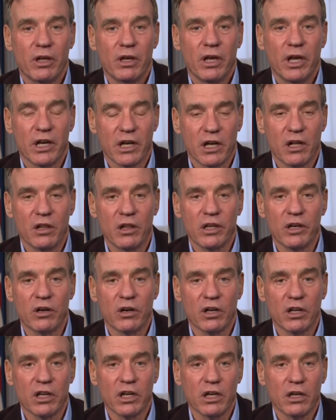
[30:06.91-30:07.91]
And
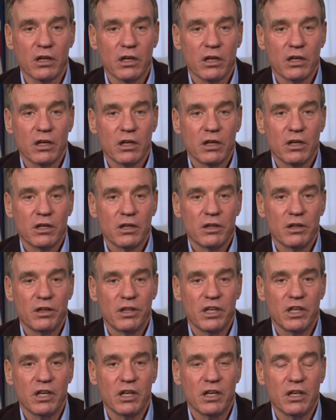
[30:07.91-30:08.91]
clearly,
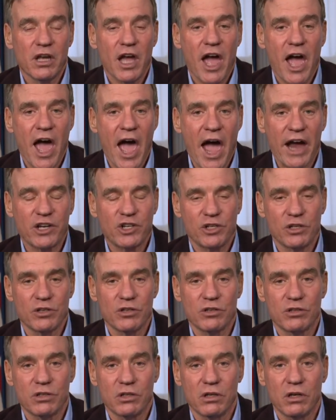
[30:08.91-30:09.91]
the
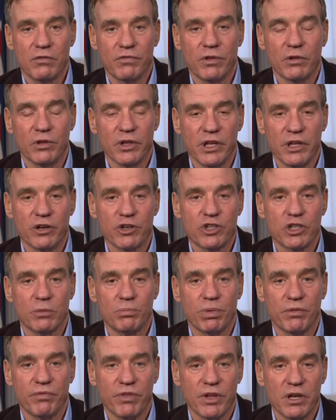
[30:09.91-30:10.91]
actions of the leadership
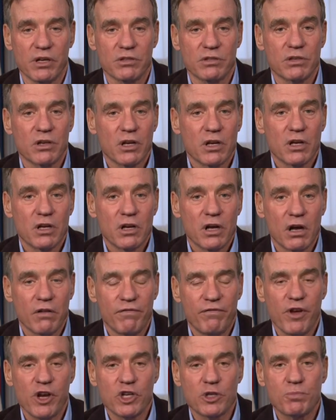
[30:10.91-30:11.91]
of these, of
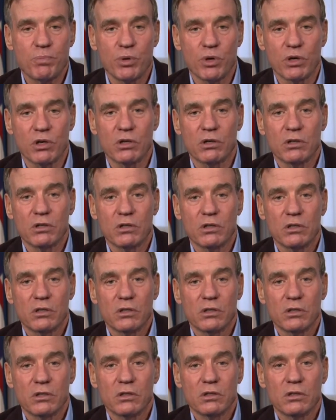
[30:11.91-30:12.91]
Facebook,
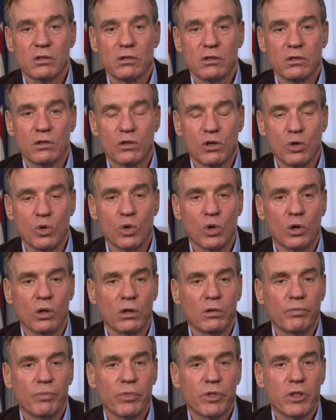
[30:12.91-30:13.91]

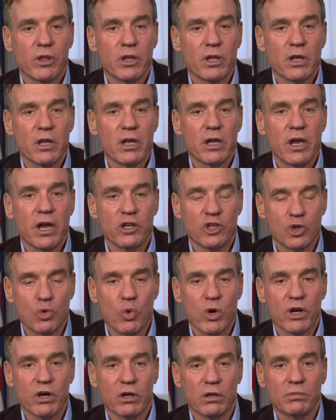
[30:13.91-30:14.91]
Google, and
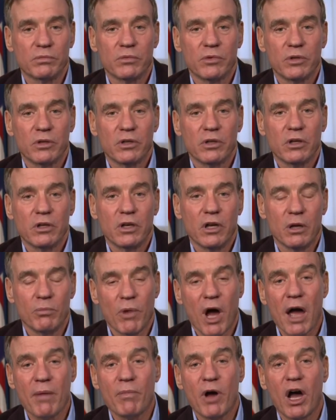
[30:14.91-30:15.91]
Twitter, in
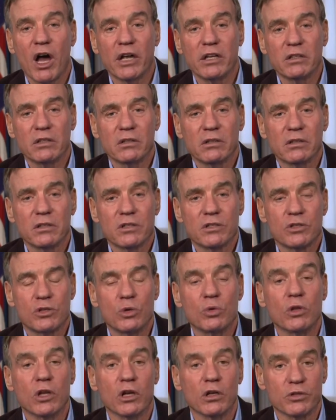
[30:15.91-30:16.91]
my mind, it's too
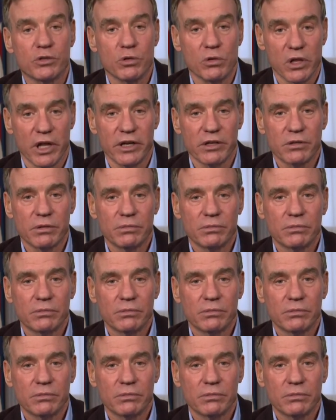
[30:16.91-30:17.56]
little too late.